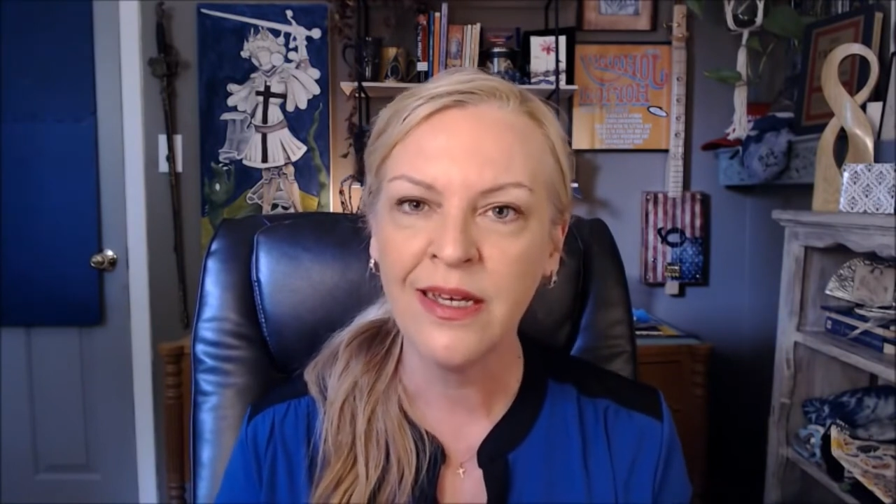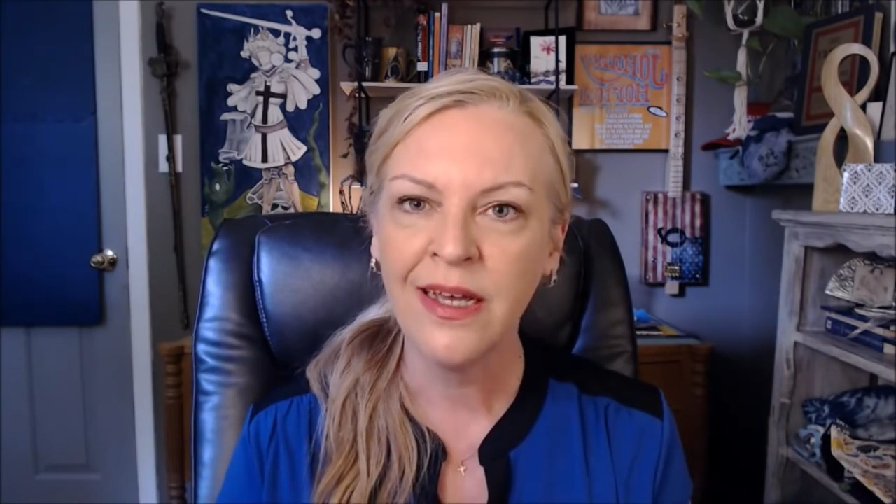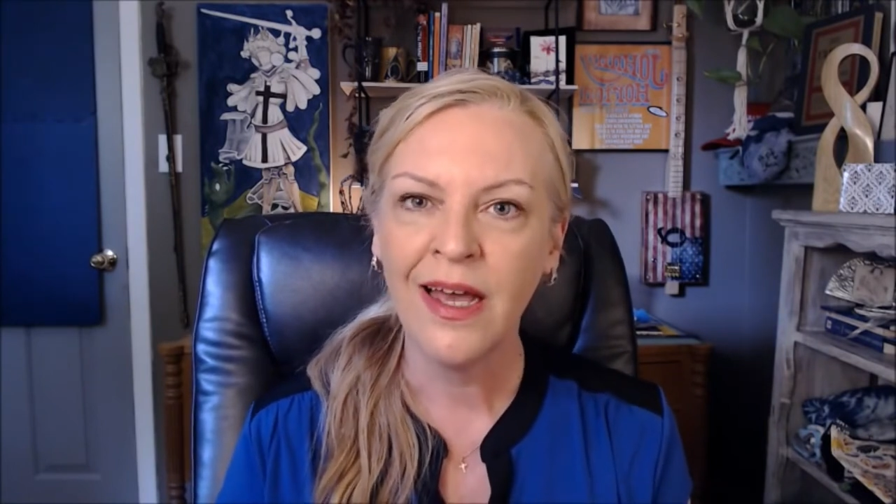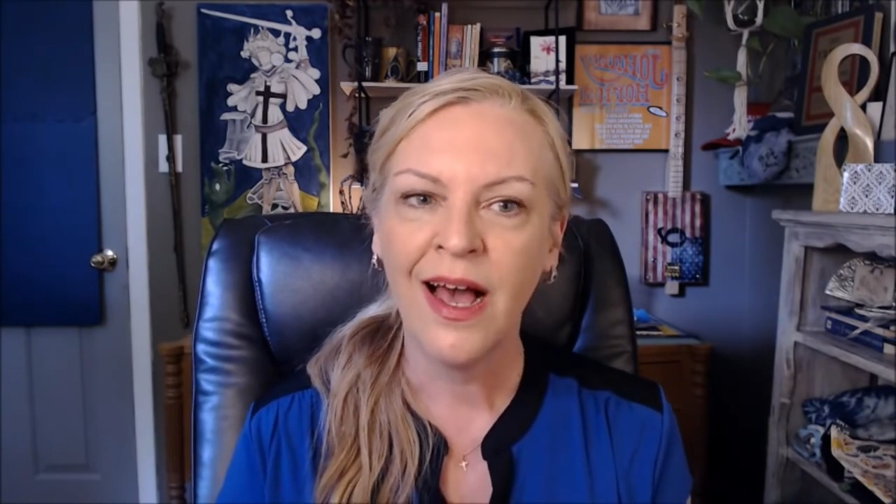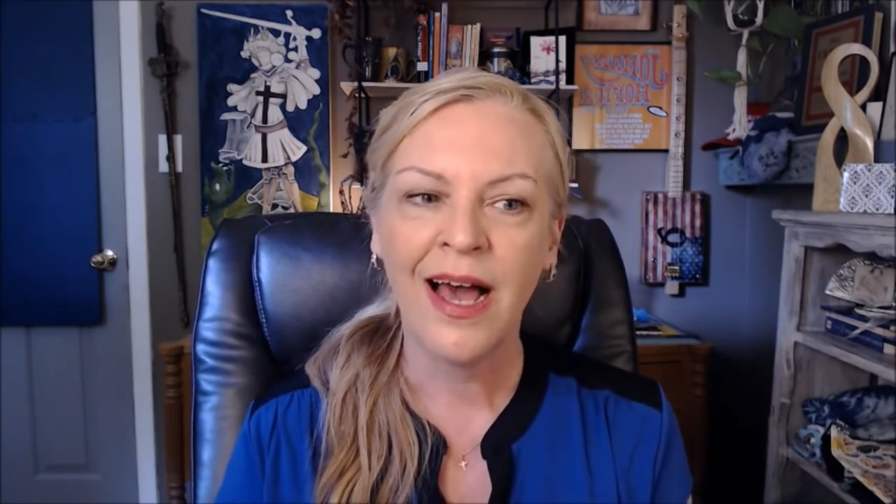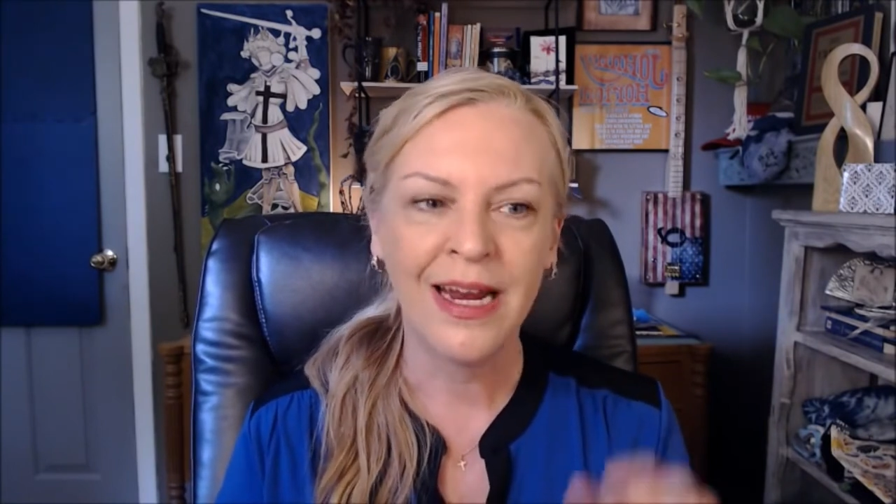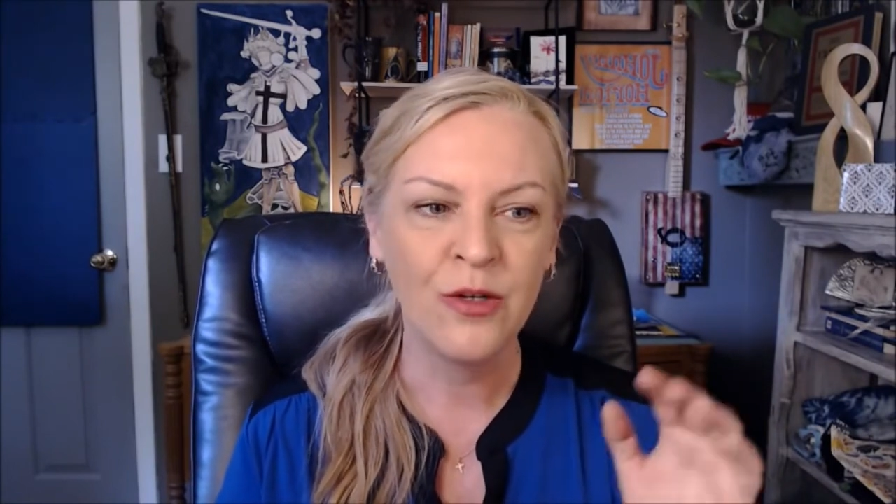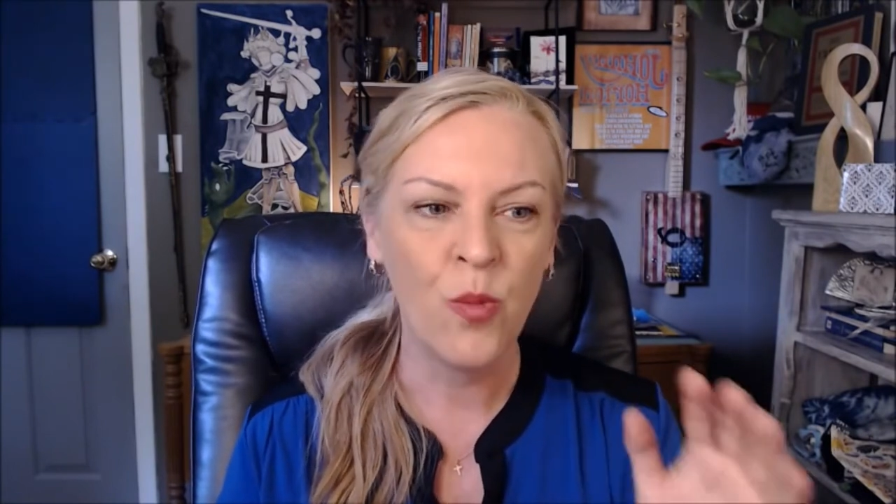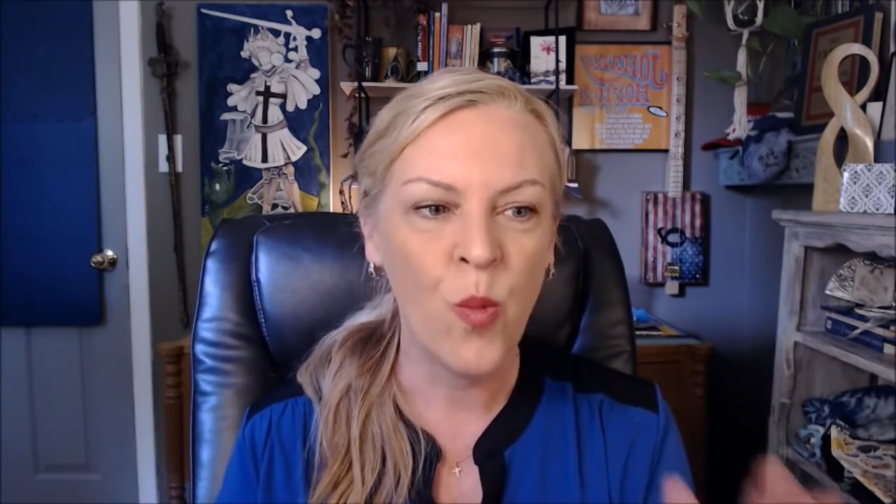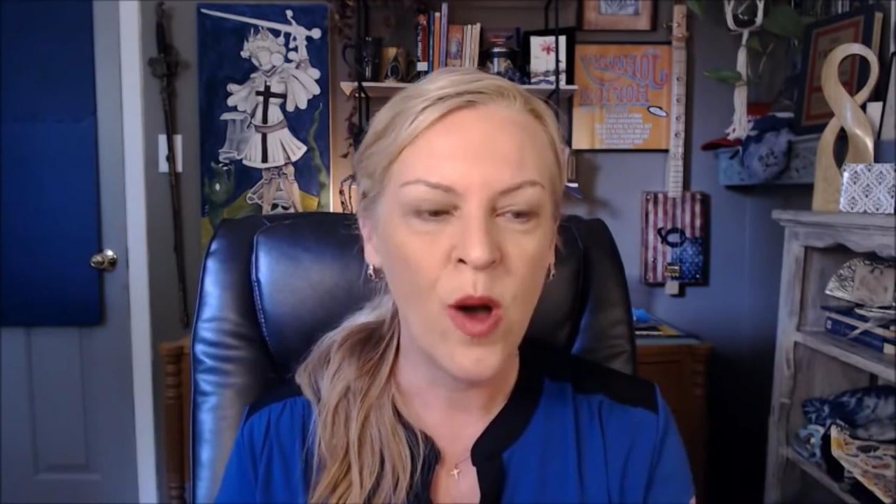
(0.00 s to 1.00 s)
And I
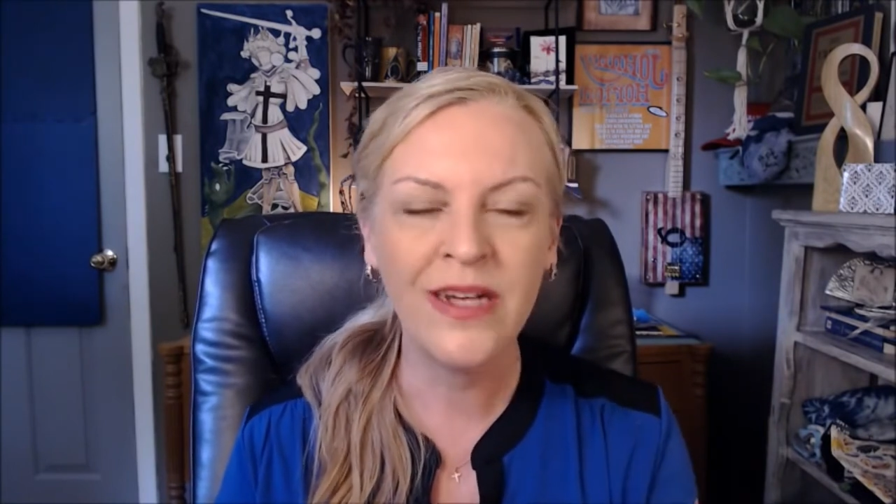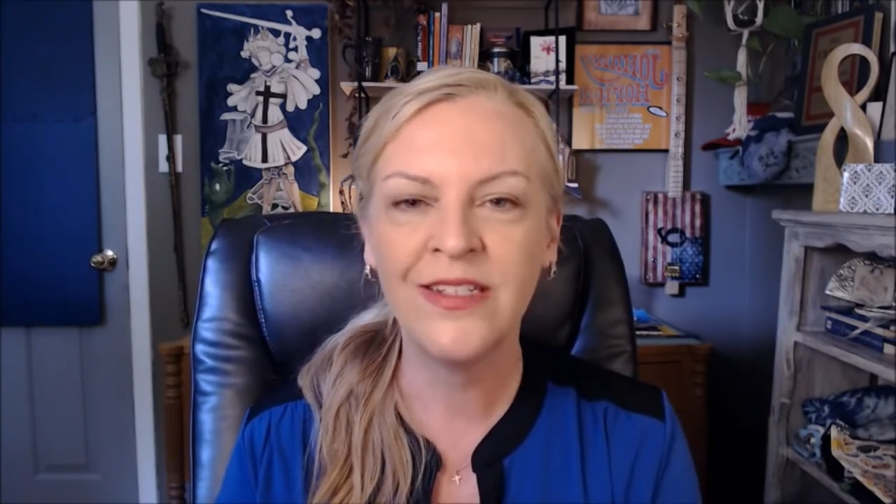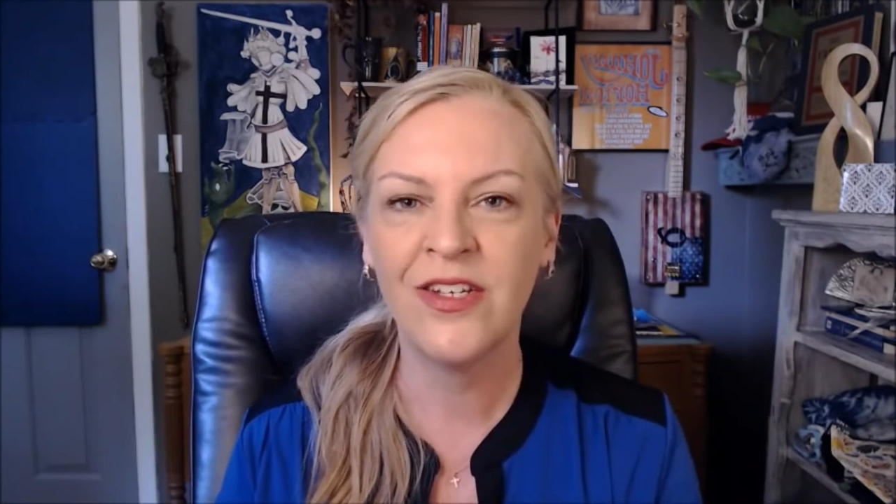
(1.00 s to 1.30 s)
wanted to